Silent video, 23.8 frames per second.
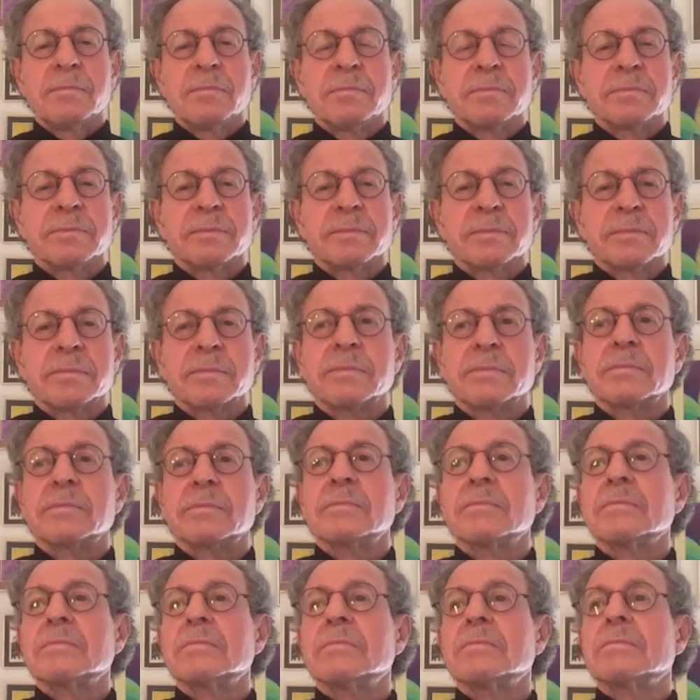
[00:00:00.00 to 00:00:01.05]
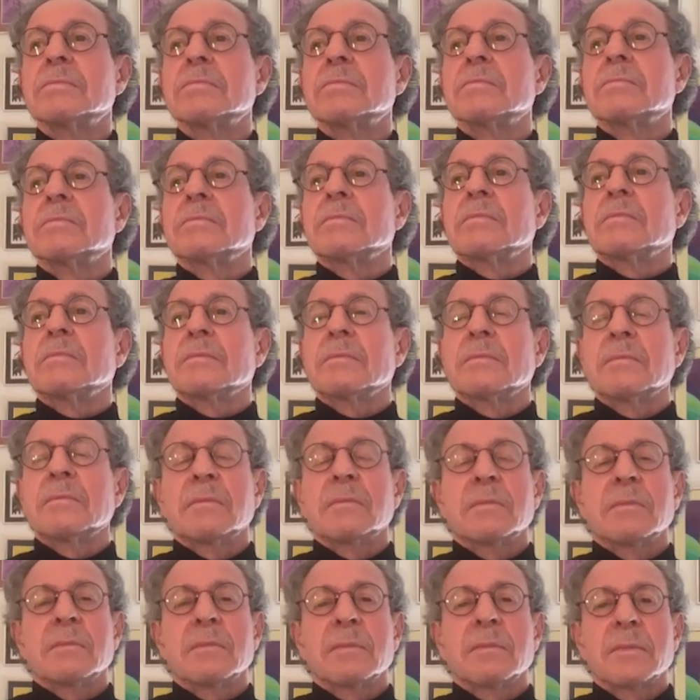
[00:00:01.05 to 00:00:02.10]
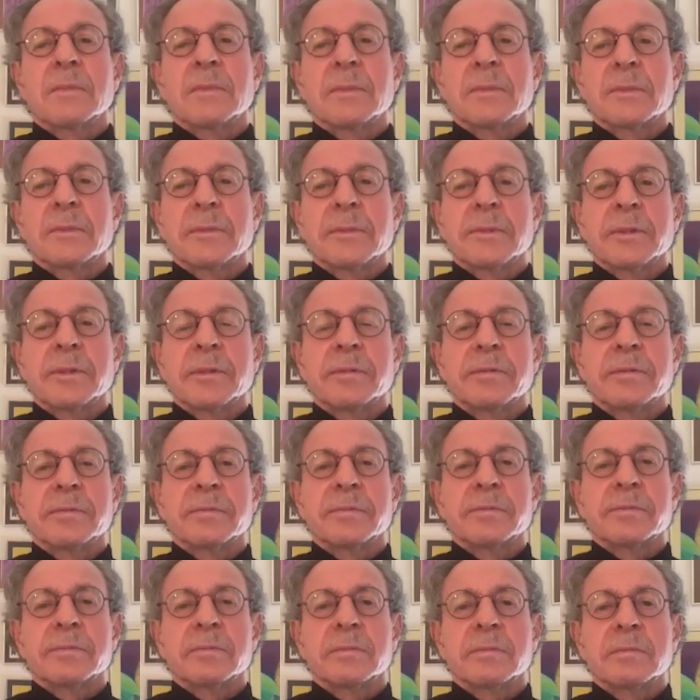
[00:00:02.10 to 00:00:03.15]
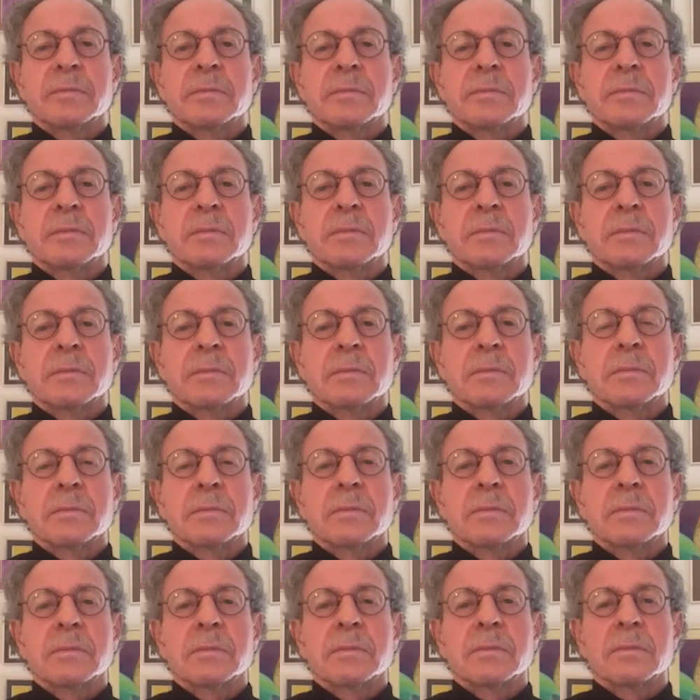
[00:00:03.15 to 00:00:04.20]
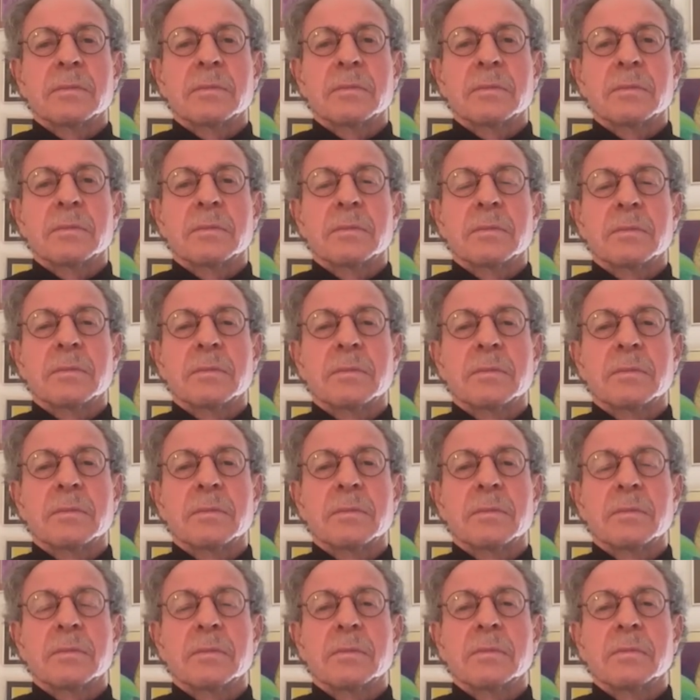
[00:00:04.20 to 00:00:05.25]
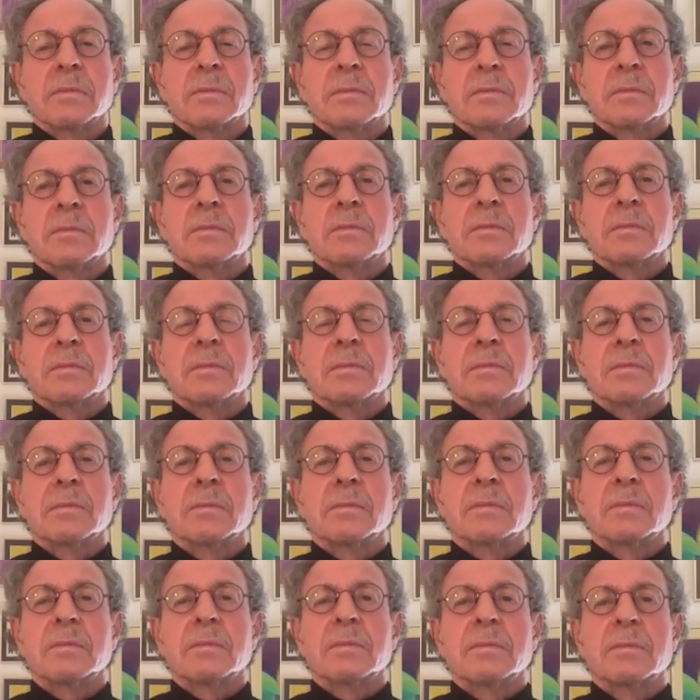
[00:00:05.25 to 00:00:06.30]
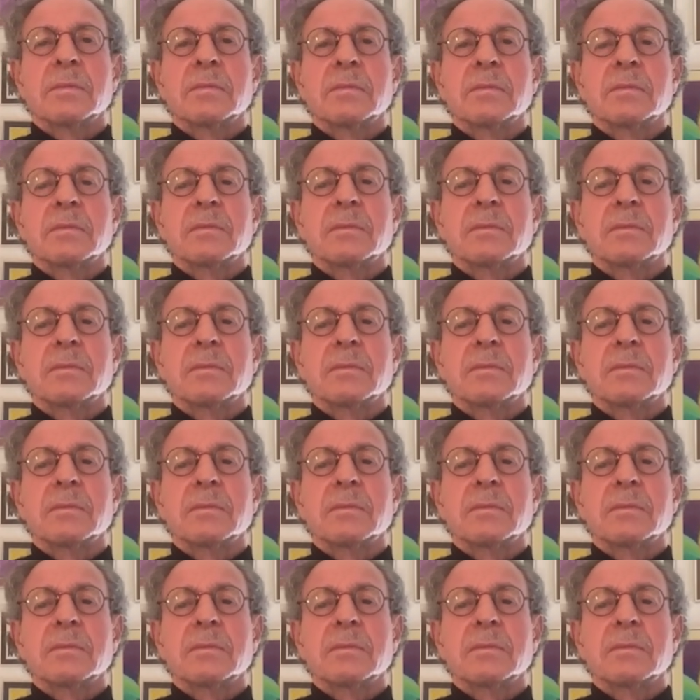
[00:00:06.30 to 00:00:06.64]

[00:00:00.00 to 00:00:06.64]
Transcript: No words are spoken by the person on screen.